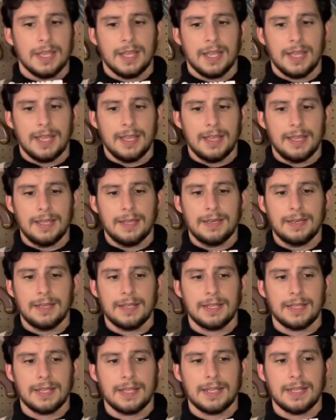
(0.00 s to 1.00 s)
and
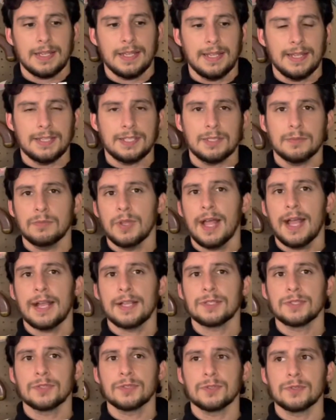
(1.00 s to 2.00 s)
it's a
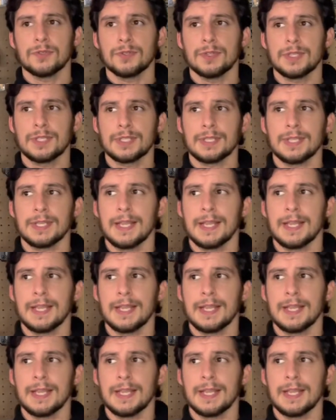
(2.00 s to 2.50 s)
blaster that